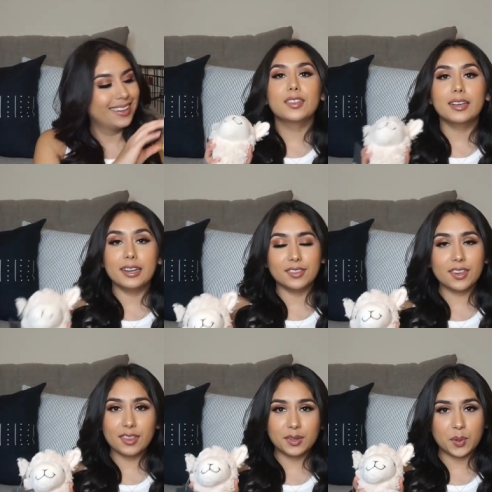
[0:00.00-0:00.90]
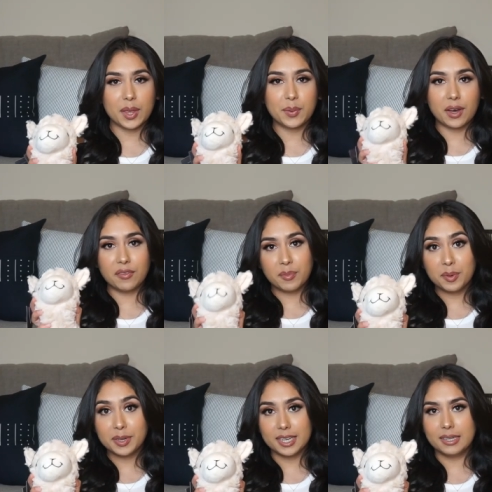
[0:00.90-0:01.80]
So here's another toy that we got from
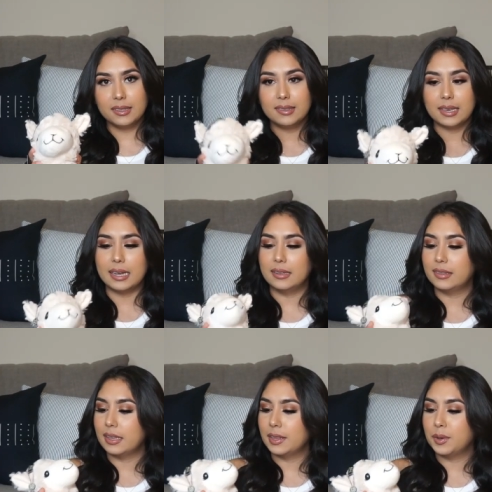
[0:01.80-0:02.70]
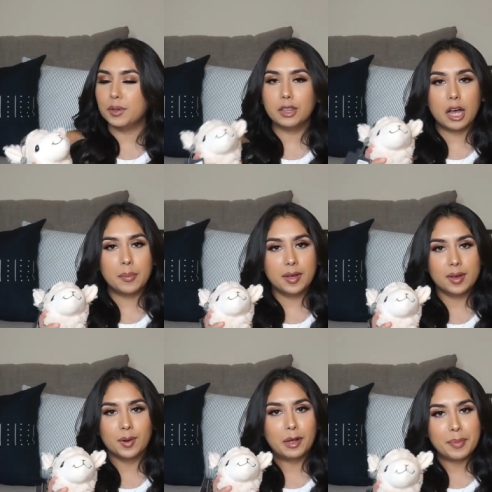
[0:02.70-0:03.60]
Home Goods. It's a little
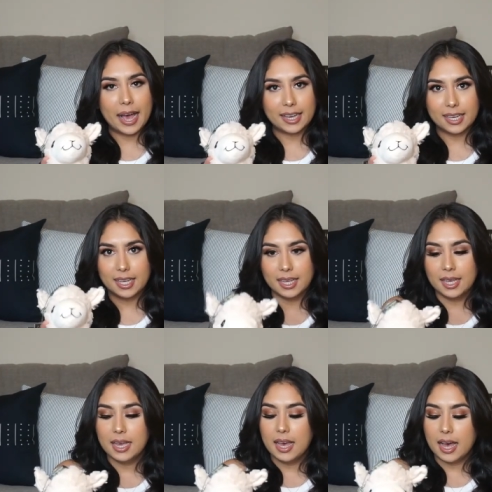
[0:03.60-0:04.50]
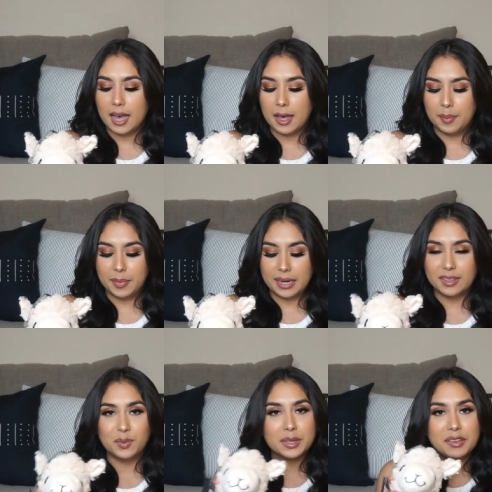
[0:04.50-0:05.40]
llama or alpaca, um, and
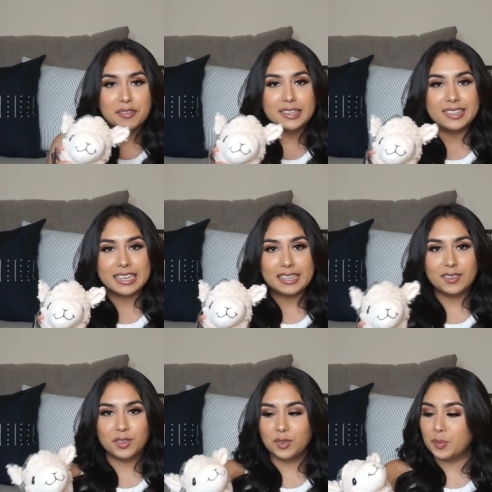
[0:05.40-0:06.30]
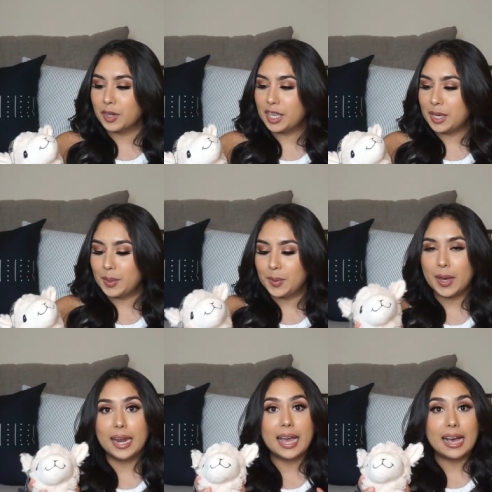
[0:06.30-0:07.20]
it's really fuzzy and super cute,
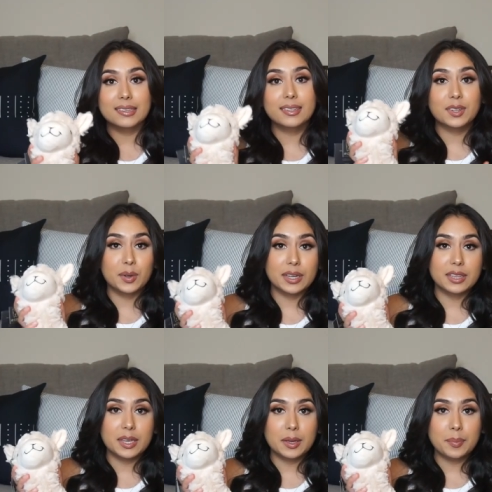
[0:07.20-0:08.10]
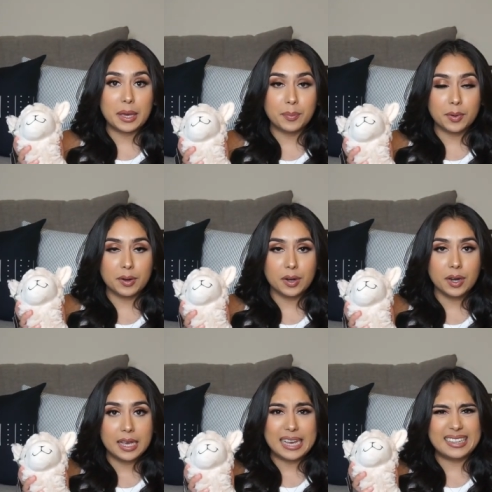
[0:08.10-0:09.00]
and it has the crinkly paper
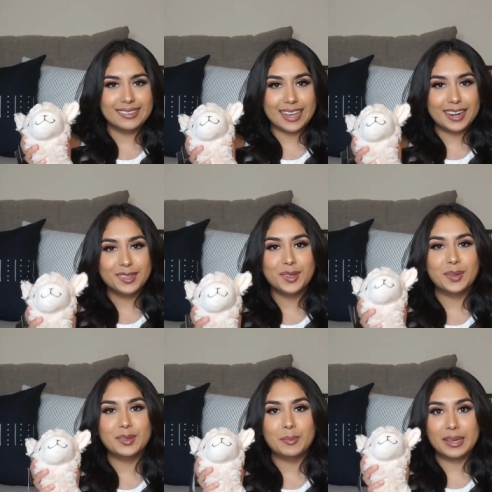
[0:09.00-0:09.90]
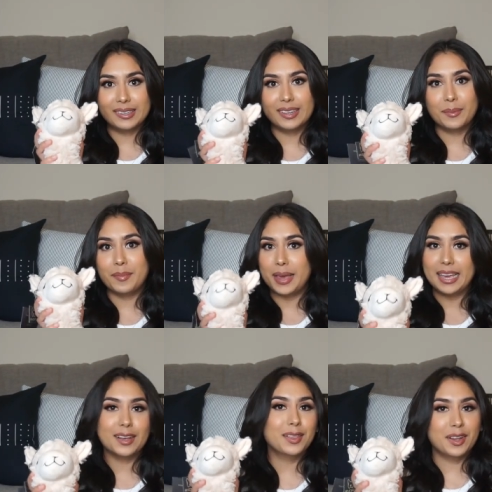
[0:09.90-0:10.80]
inside, so it's meant to
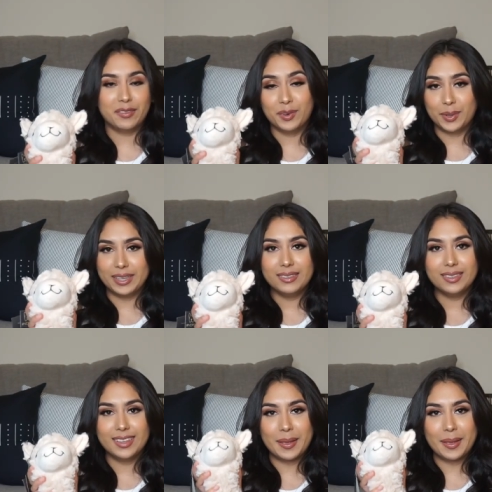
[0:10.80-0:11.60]
make a lot of noise,